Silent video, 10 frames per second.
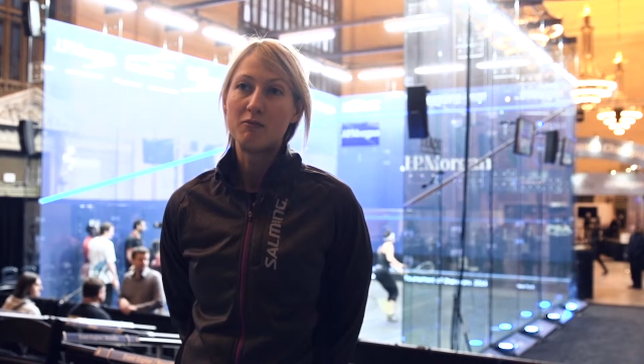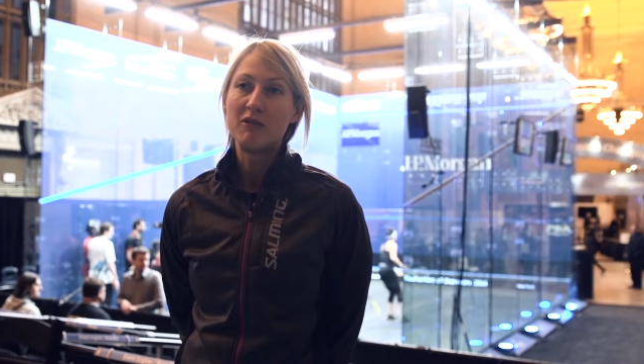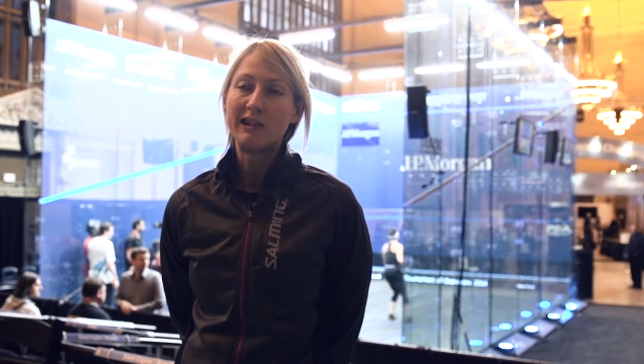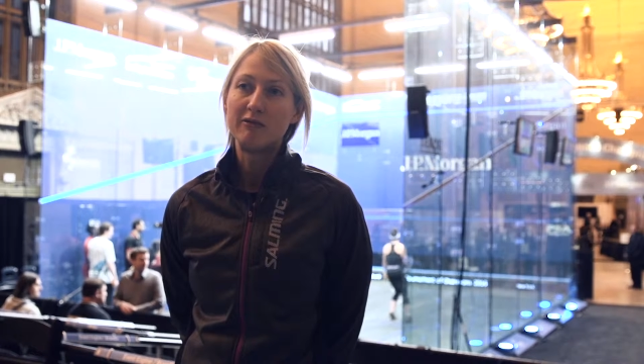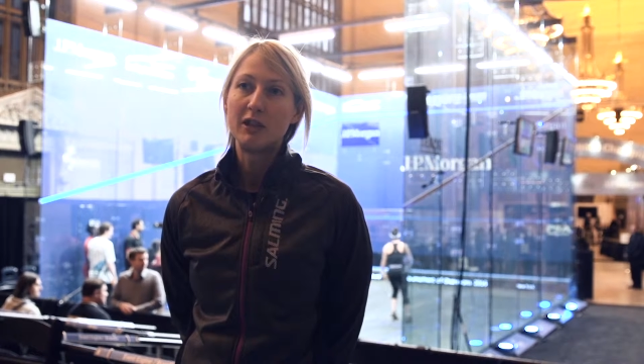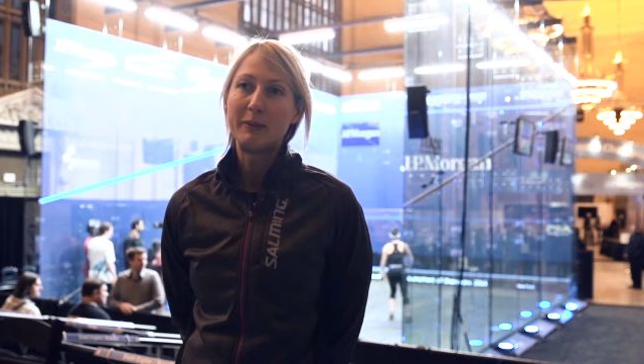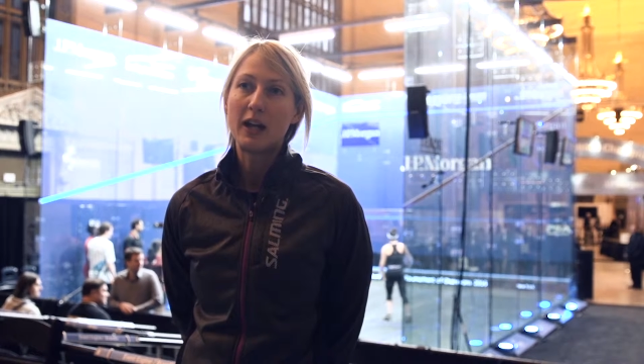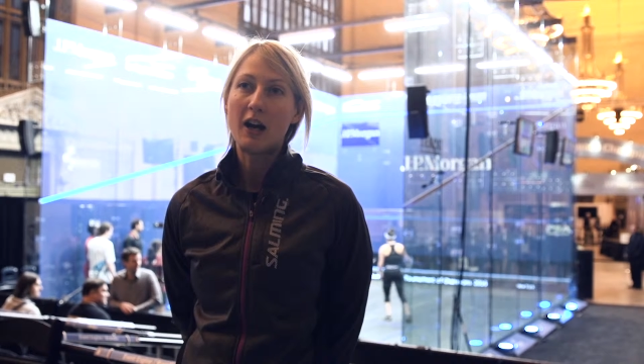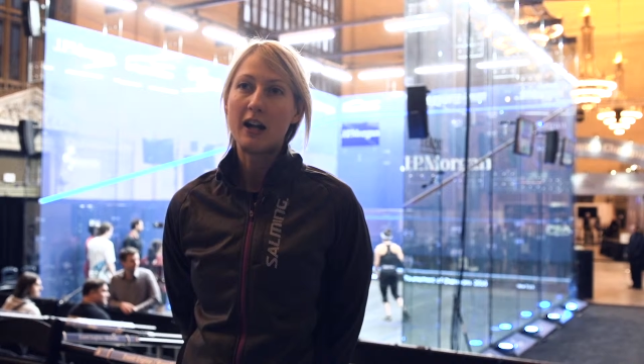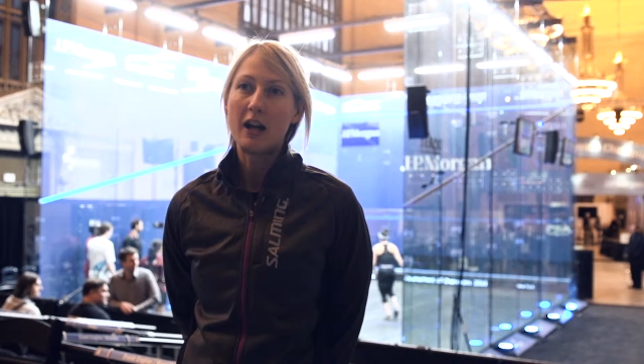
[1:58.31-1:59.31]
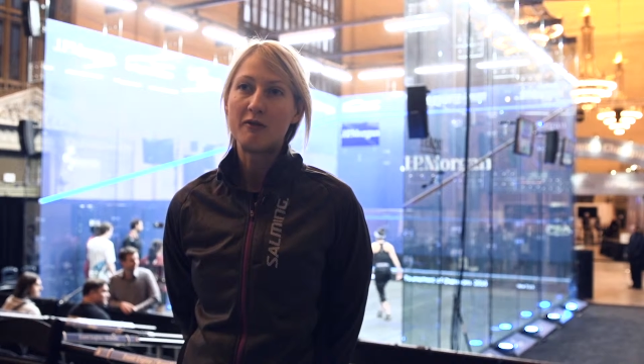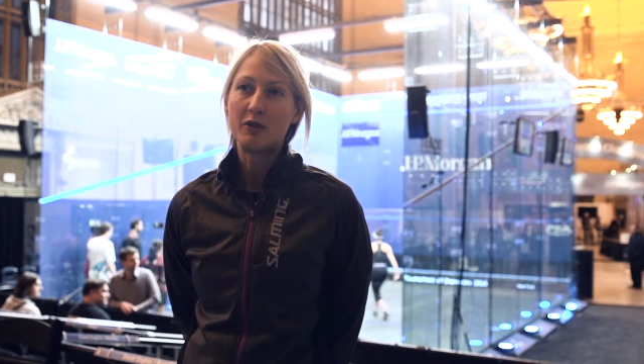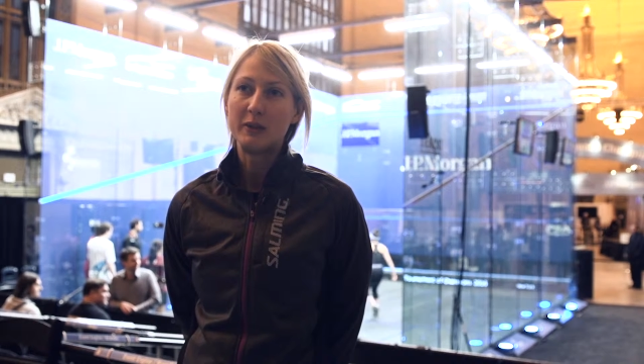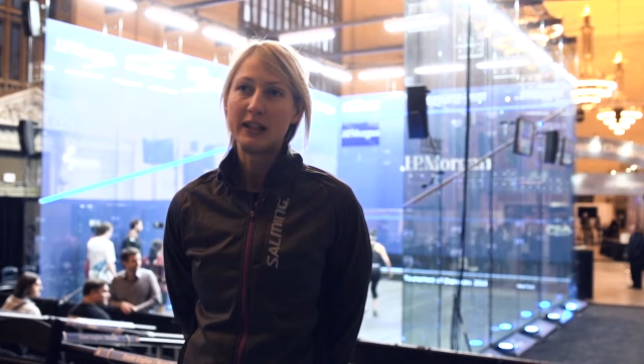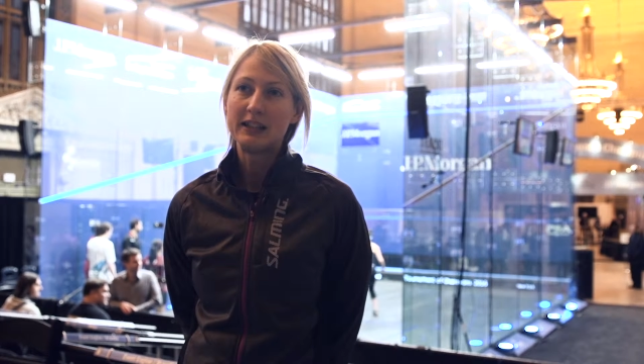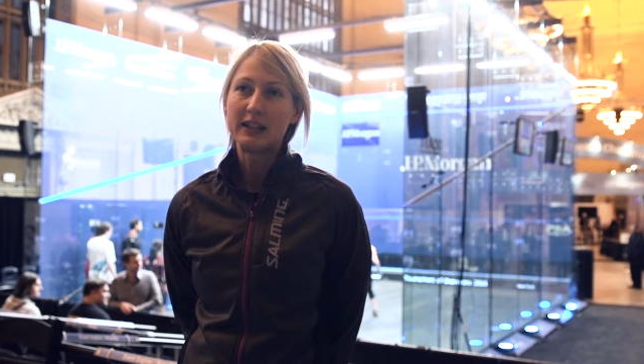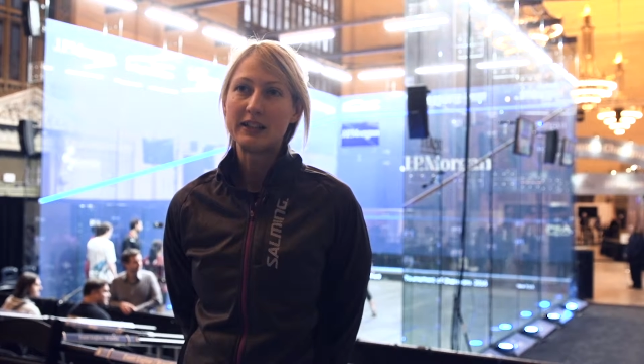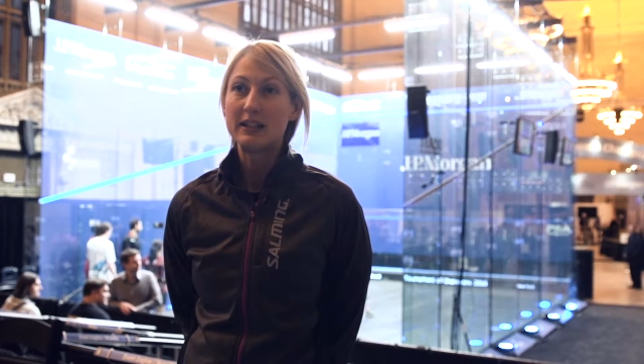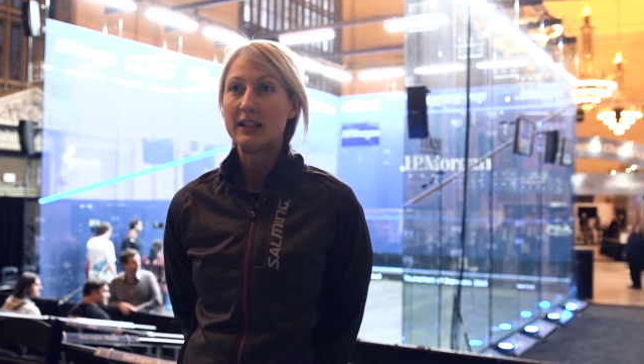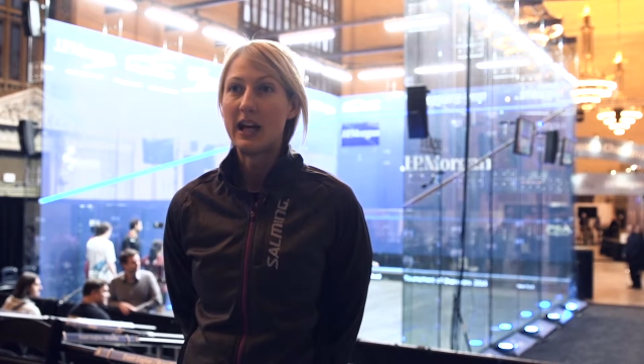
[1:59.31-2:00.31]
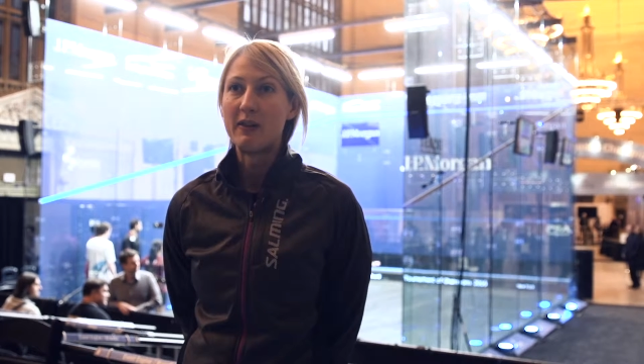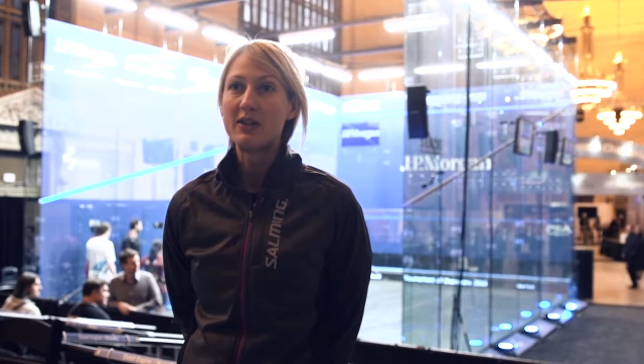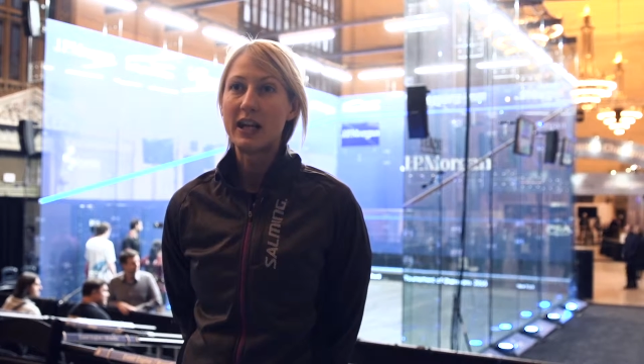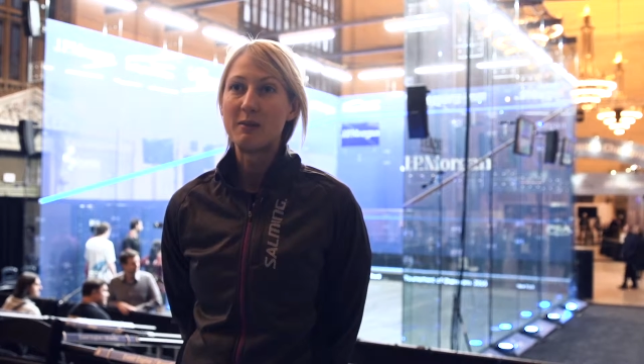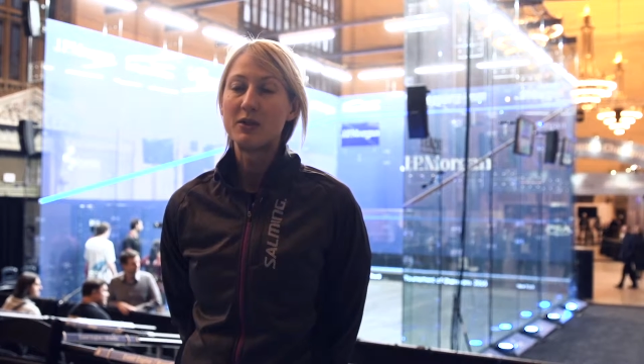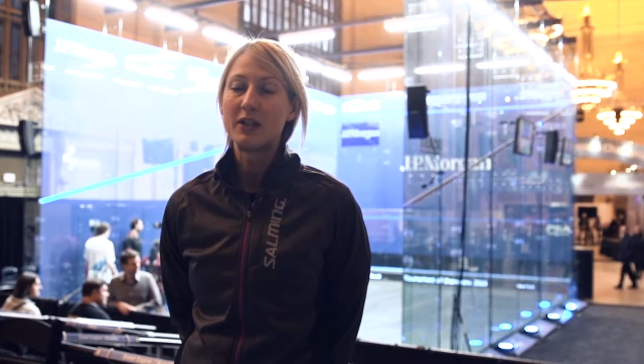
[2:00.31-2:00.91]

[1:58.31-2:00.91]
real big highlight for me and the team.